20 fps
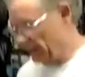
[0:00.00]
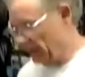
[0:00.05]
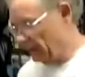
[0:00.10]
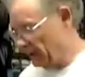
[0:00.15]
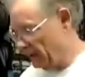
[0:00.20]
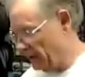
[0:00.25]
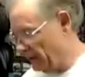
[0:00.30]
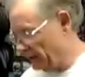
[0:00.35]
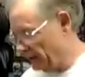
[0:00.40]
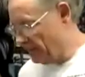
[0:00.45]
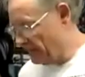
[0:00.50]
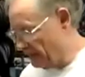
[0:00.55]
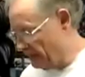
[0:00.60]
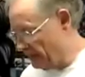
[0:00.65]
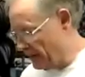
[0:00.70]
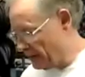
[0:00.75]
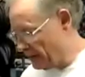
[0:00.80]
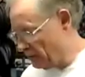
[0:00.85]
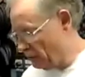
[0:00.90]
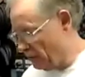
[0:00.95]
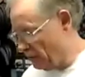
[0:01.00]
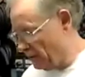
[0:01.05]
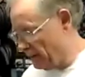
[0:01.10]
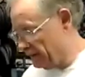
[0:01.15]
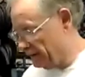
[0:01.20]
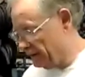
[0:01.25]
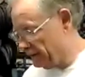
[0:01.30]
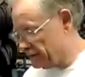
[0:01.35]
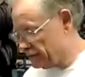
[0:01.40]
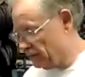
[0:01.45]
Uh, the better
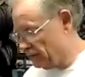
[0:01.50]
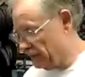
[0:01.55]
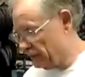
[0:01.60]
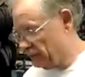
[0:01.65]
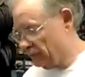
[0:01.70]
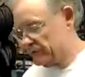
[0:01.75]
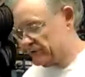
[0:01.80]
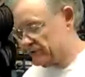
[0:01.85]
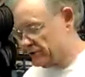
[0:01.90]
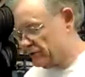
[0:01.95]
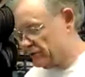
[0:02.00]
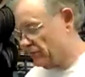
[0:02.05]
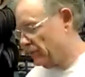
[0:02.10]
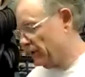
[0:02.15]
one is one with two